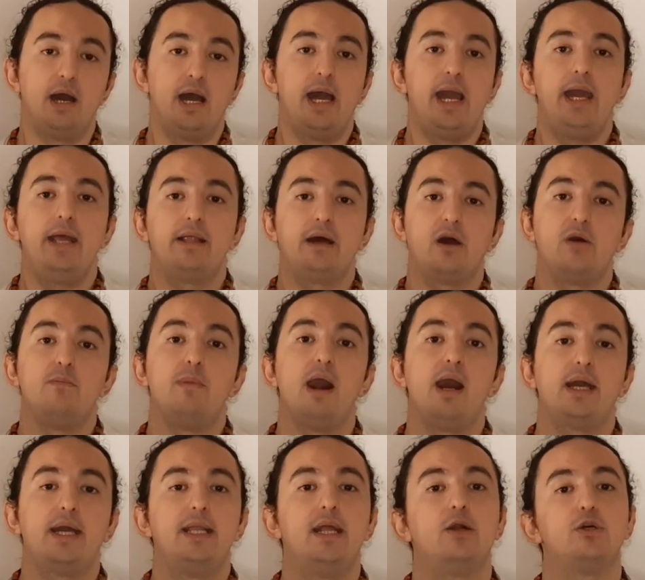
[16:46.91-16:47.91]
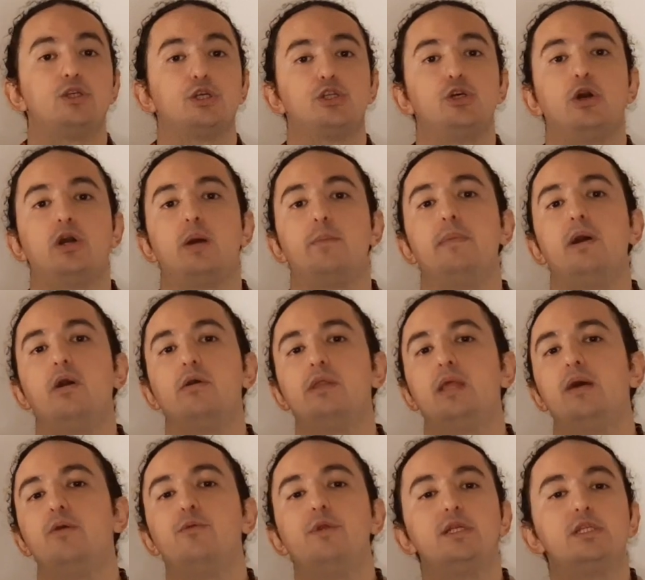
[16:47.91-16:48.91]
8 Ajmaq can also talk about
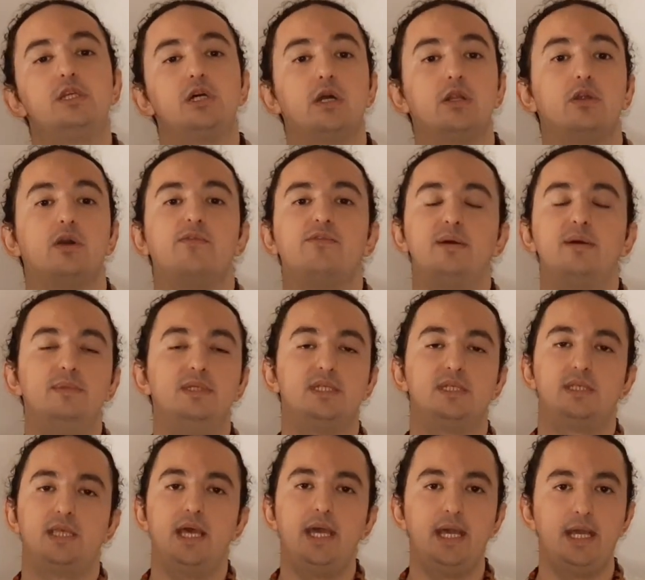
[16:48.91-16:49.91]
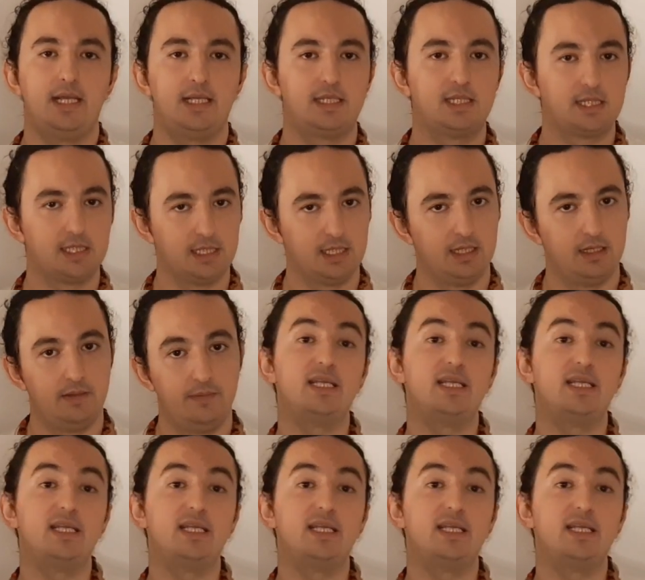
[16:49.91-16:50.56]
the return of the mistakes.